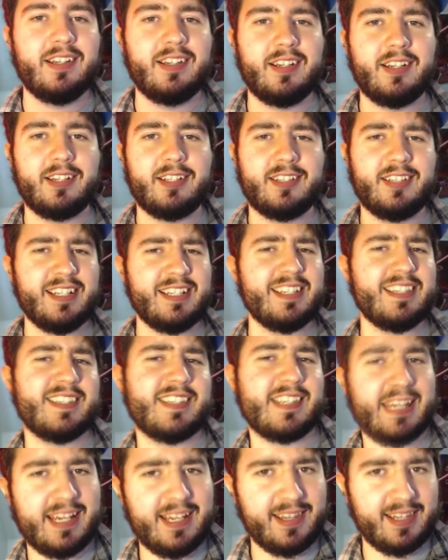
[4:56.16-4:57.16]
I'd like to
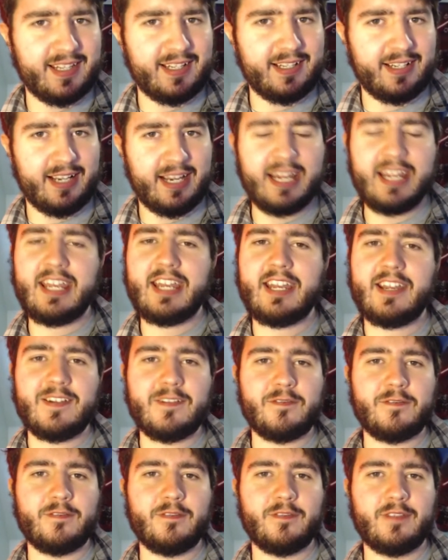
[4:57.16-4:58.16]
say that I
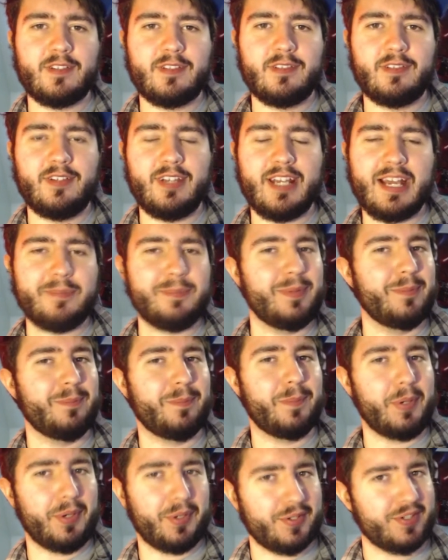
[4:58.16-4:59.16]
have not been
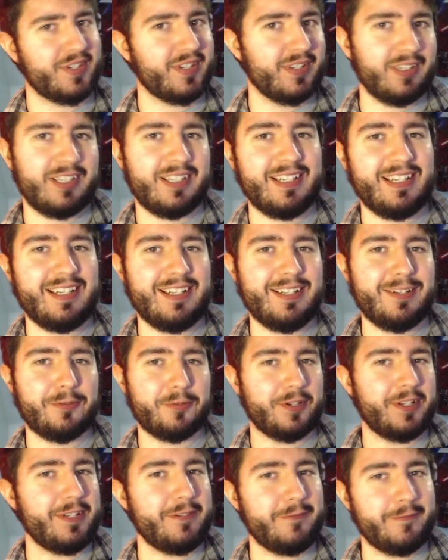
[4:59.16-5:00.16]
personally
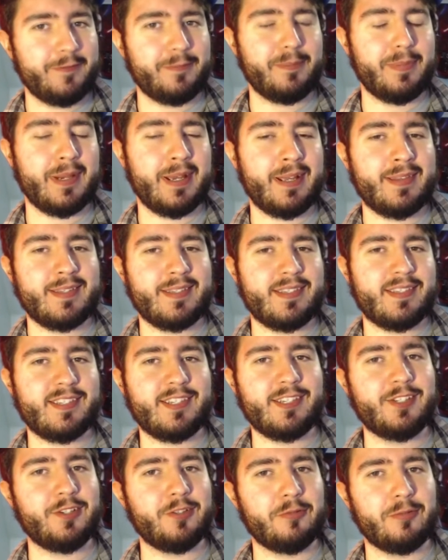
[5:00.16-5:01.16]
grieved by this
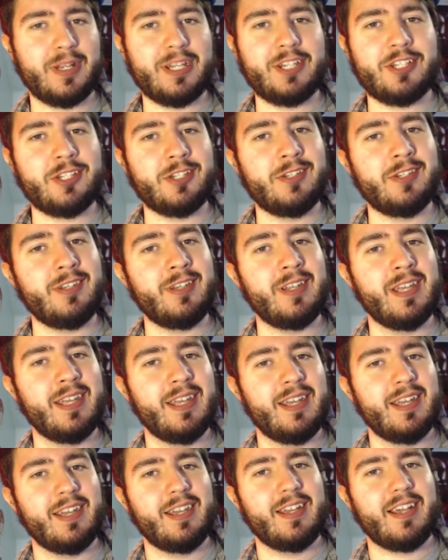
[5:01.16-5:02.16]
situation.
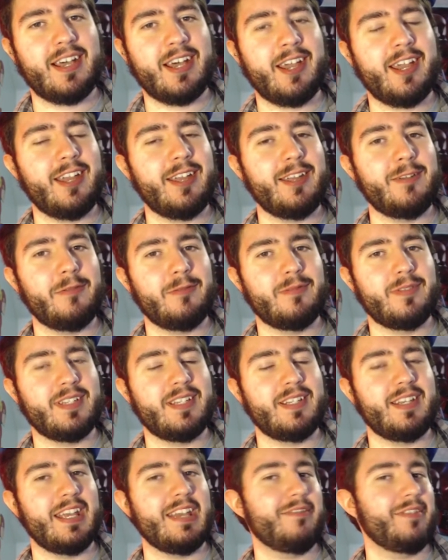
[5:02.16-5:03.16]
I
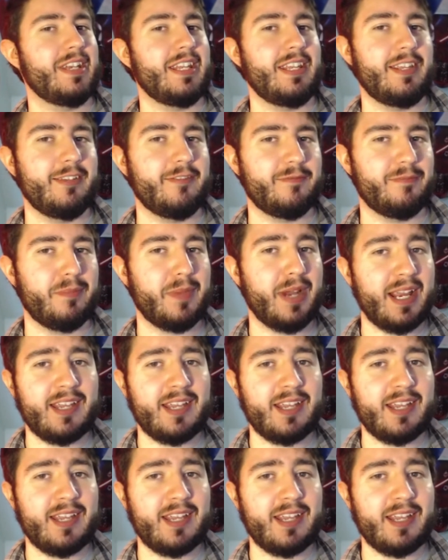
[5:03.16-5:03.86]
didn't have any of my